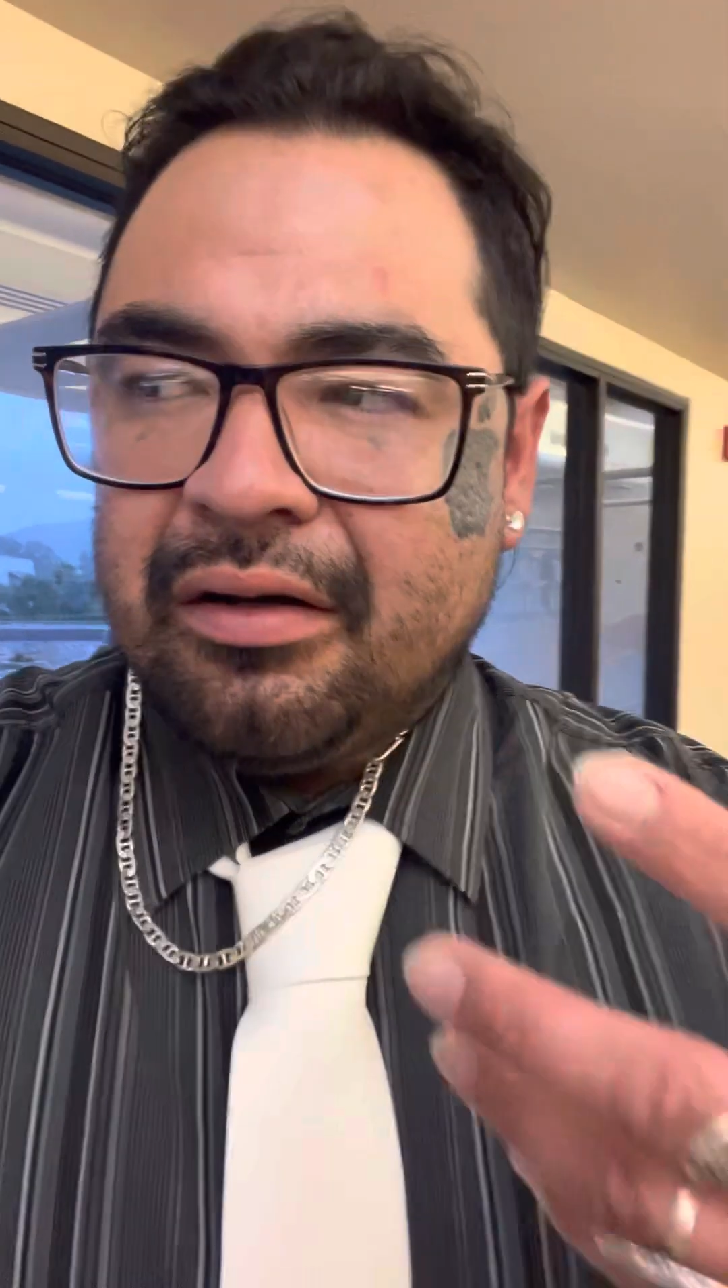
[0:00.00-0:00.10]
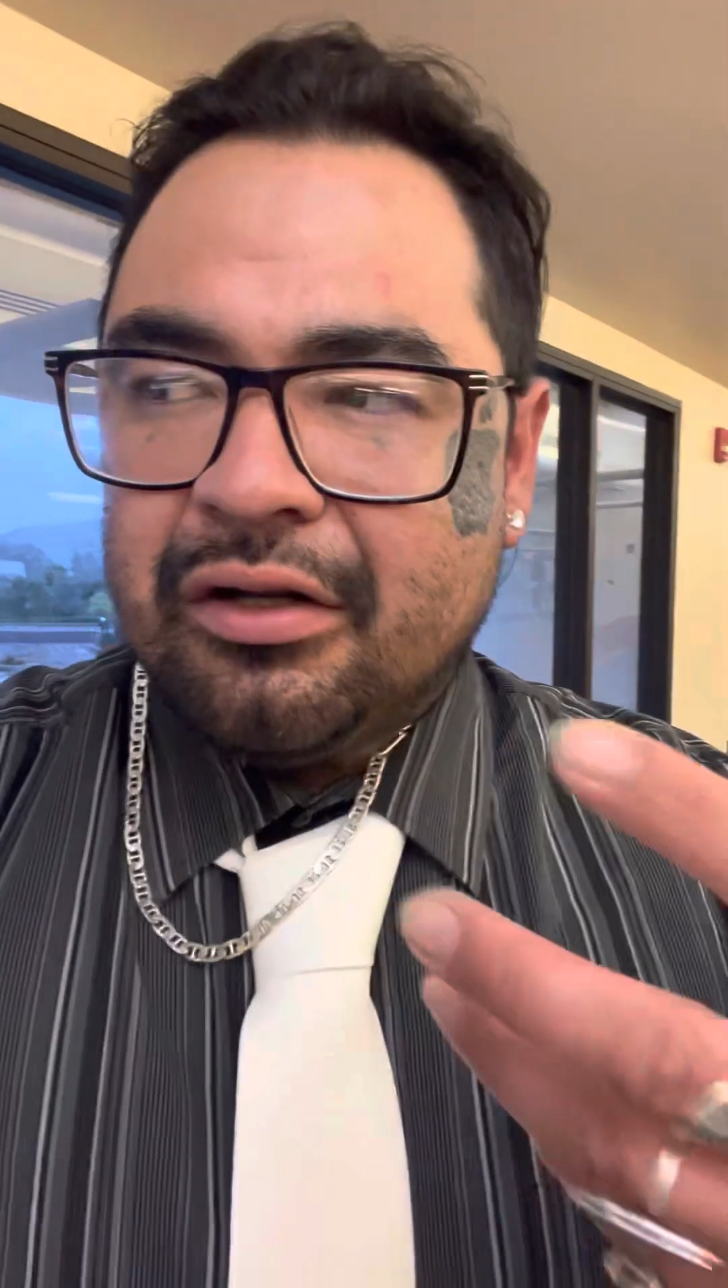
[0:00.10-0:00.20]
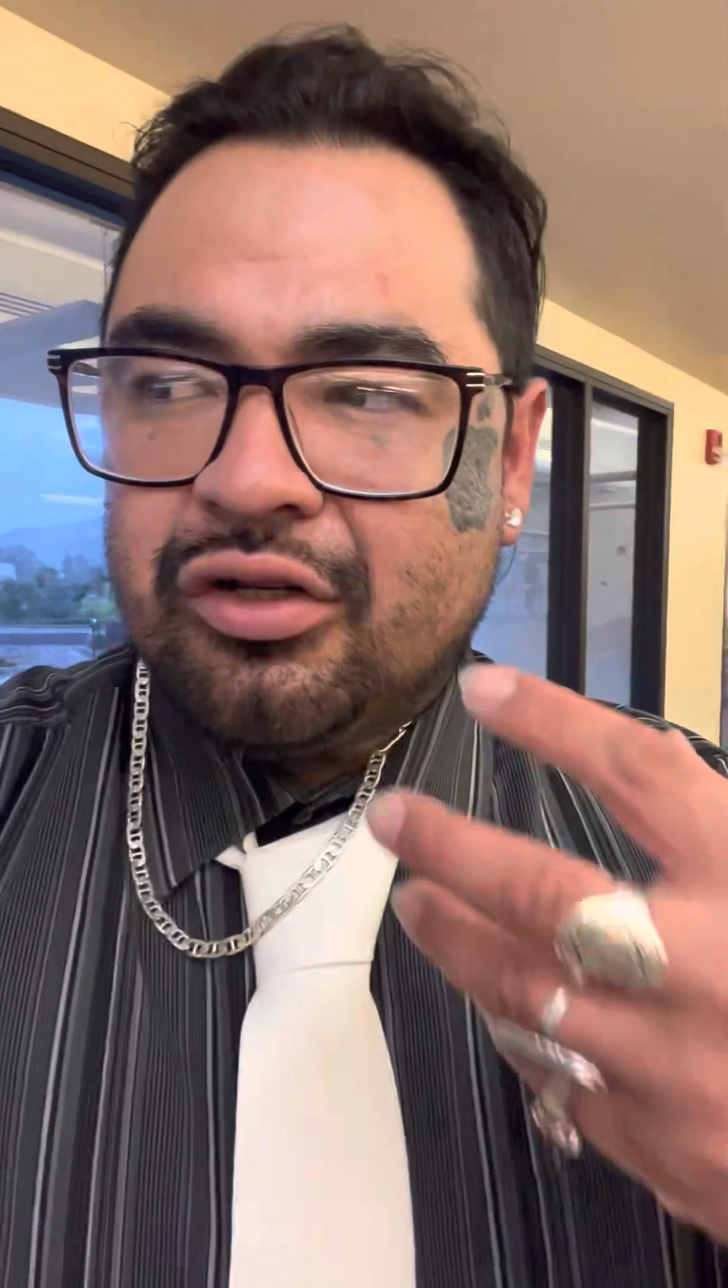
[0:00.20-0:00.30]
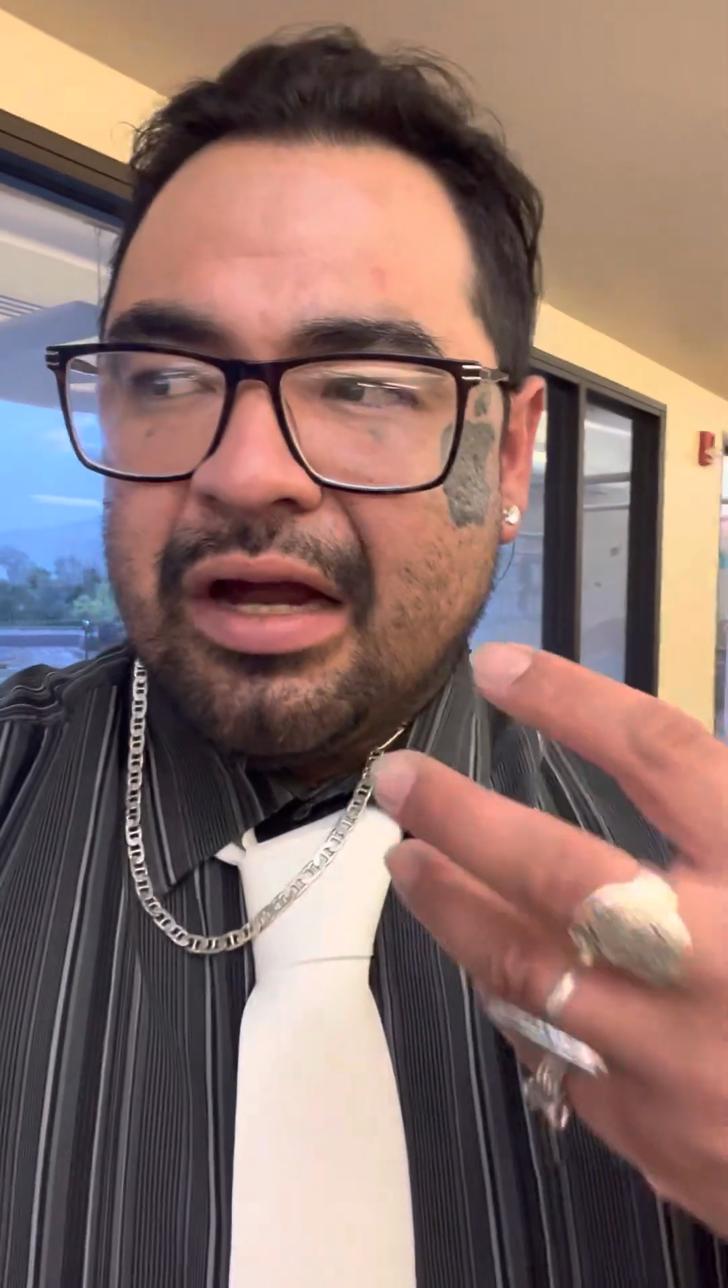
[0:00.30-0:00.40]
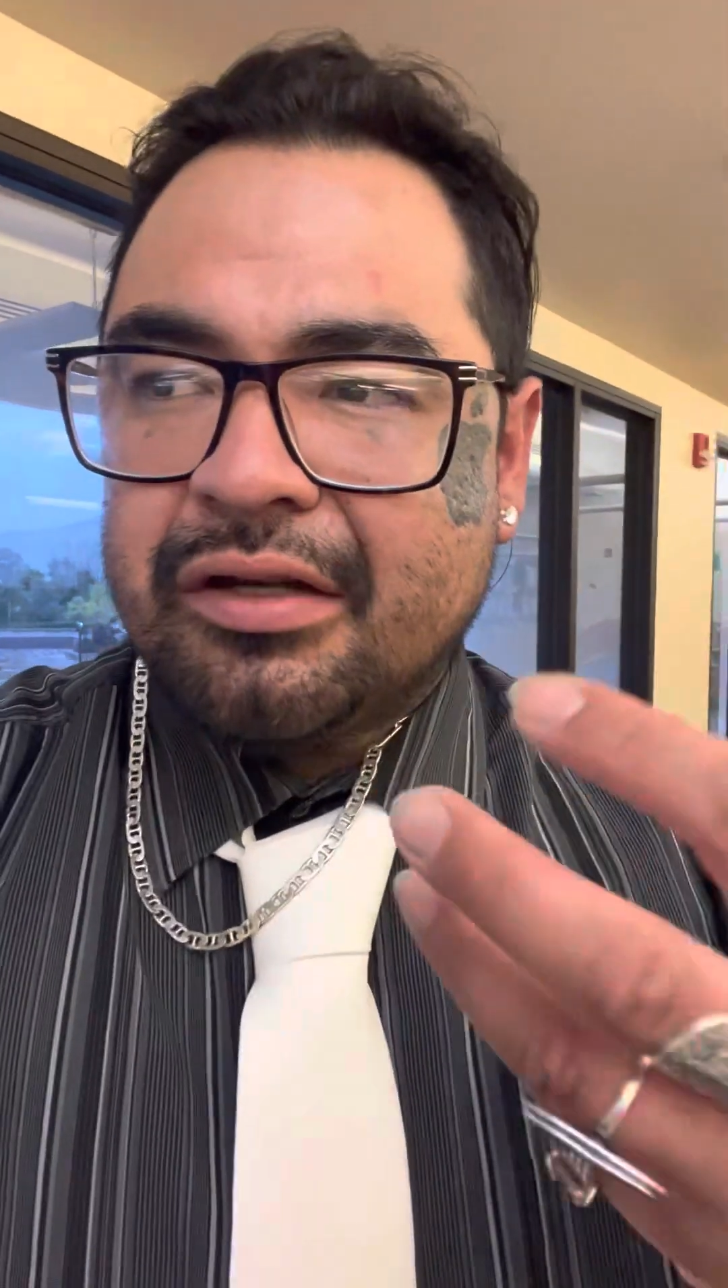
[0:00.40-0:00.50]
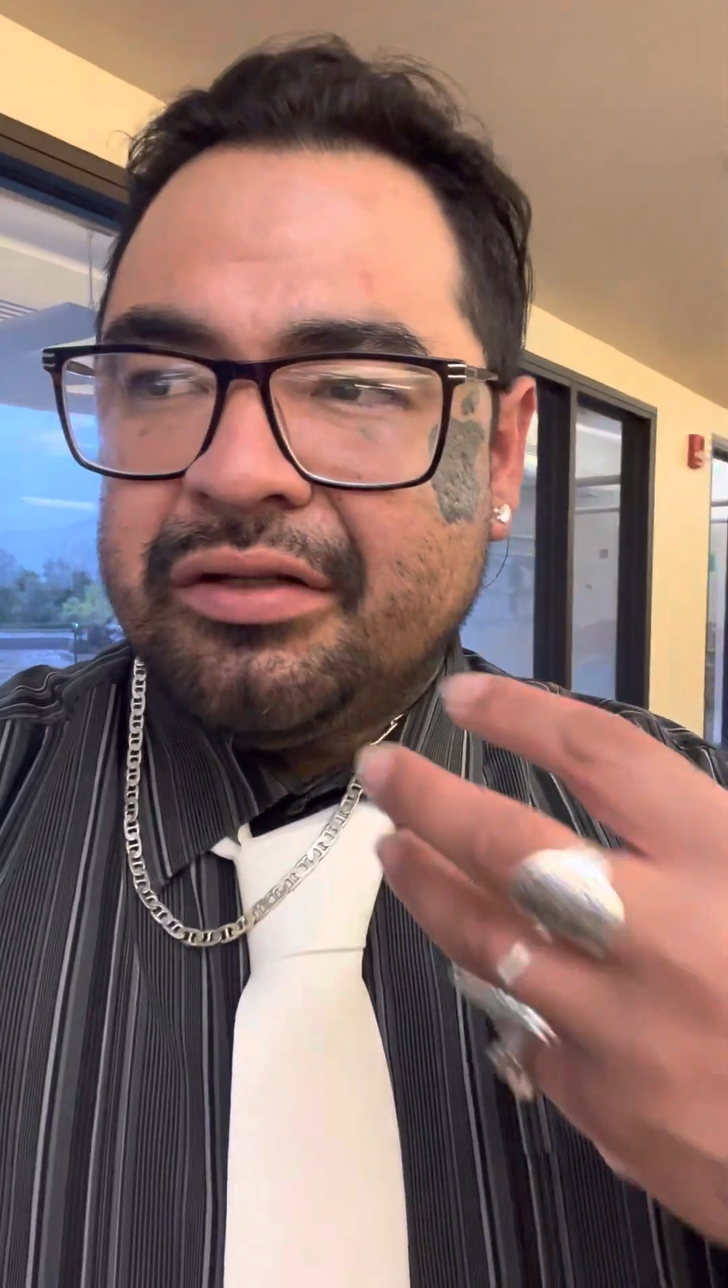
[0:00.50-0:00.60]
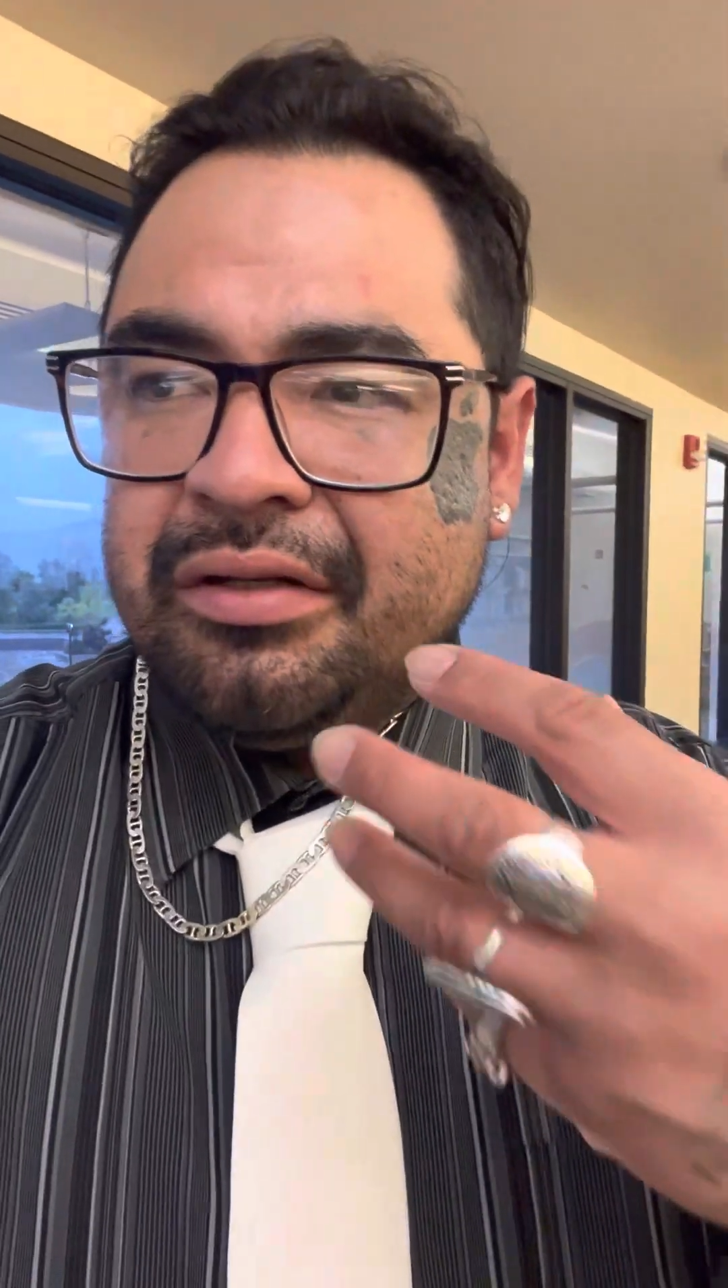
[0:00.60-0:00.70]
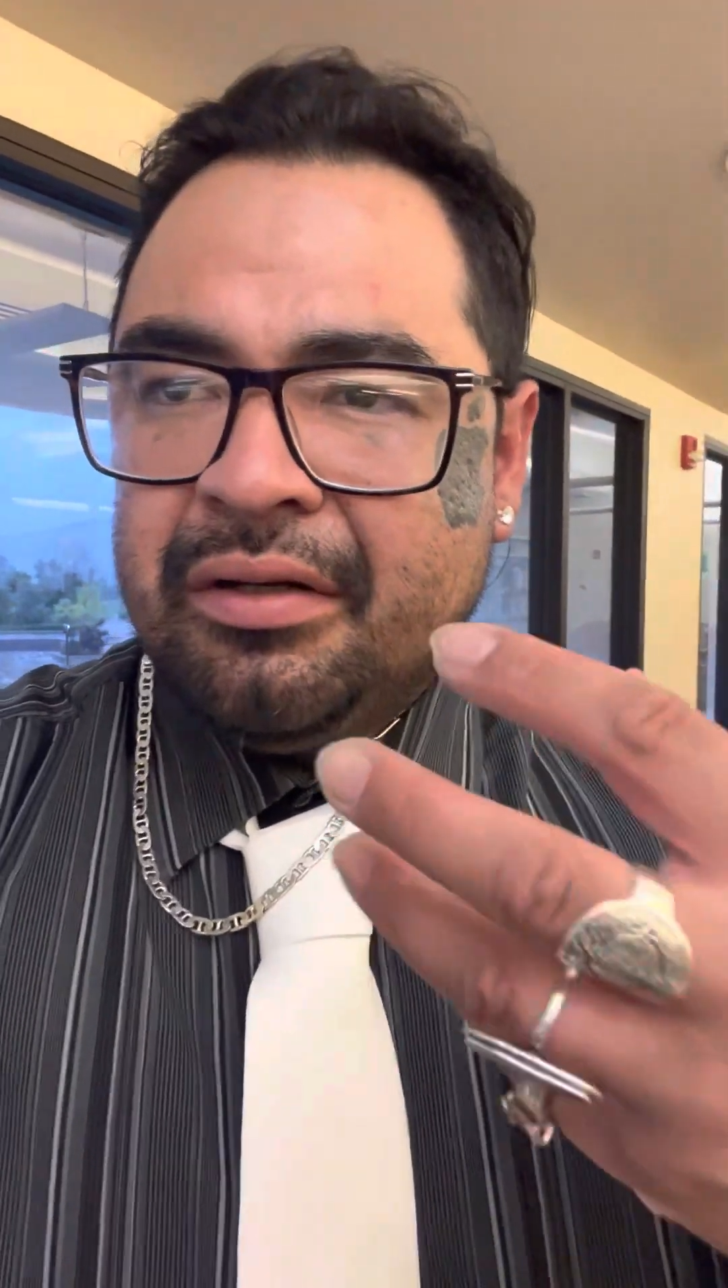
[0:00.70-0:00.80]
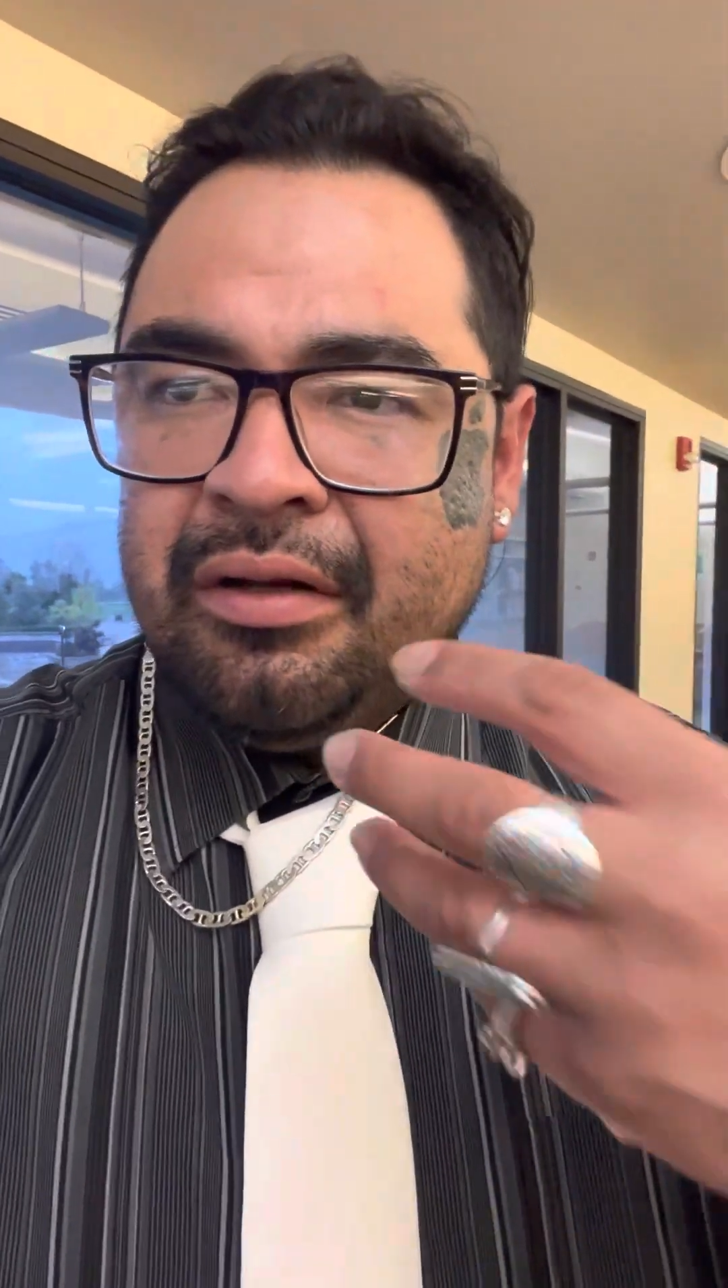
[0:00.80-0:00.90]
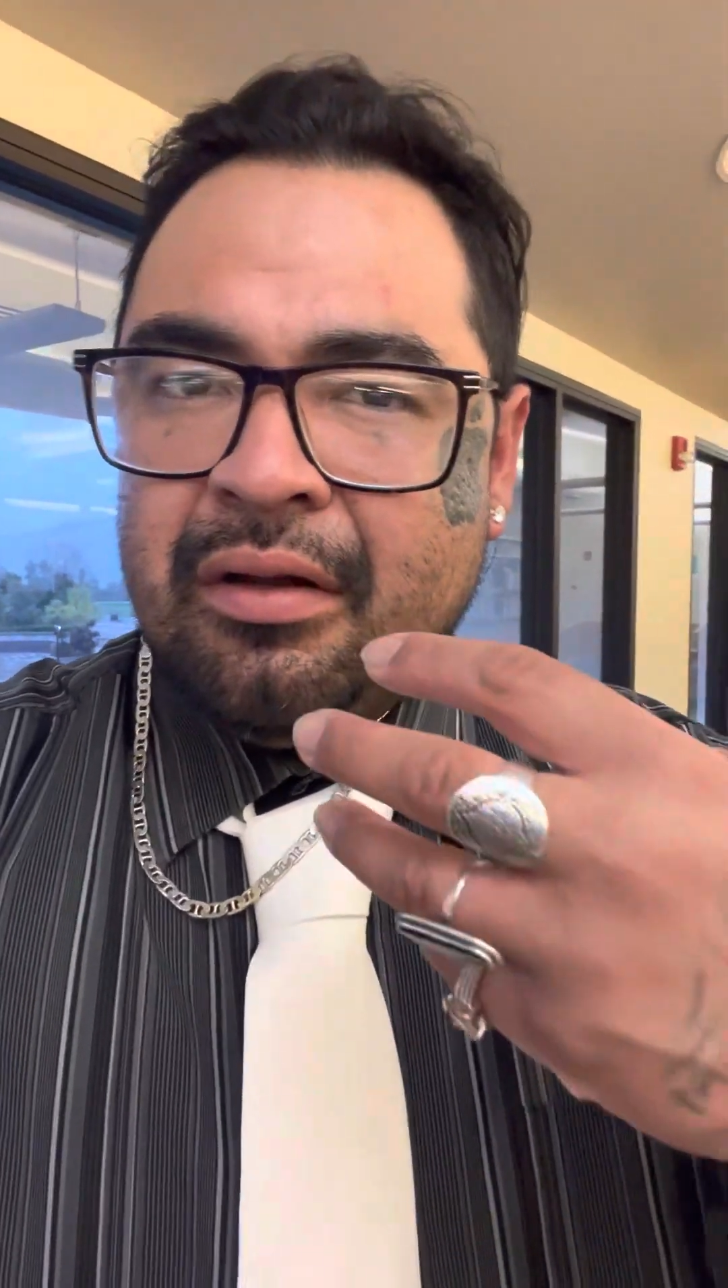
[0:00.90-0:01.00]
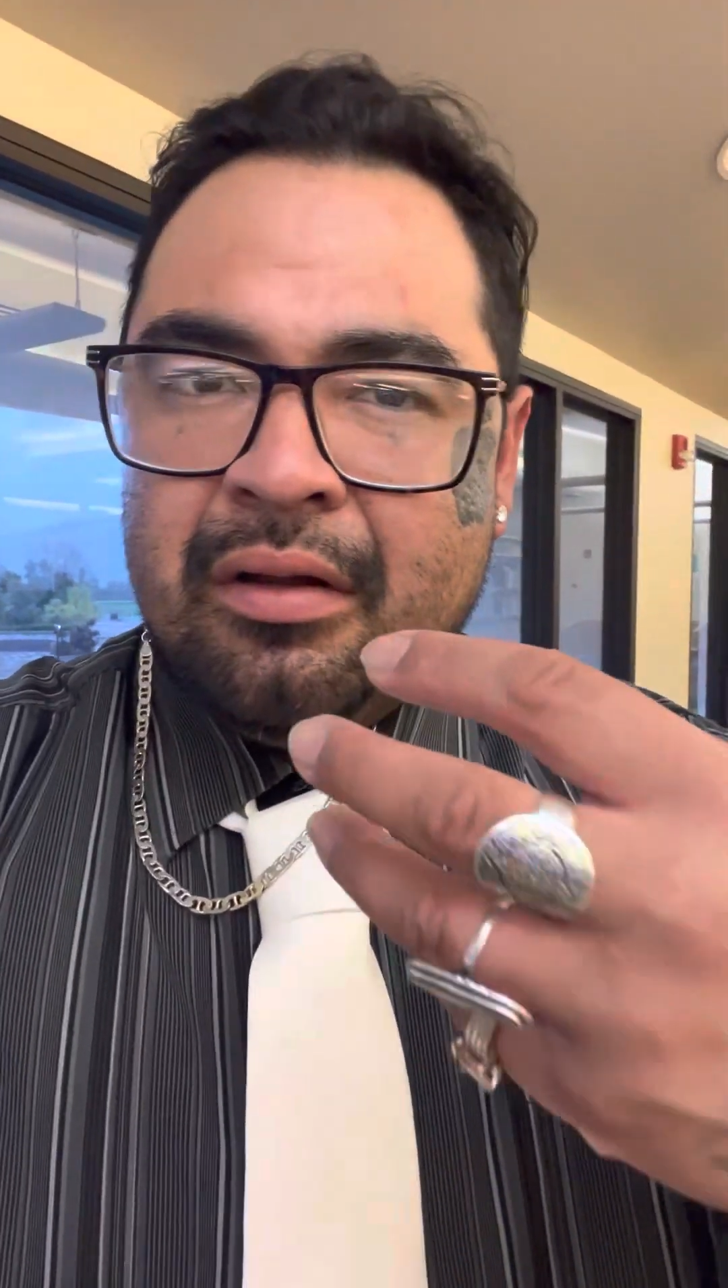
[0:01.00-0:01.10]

and attraction,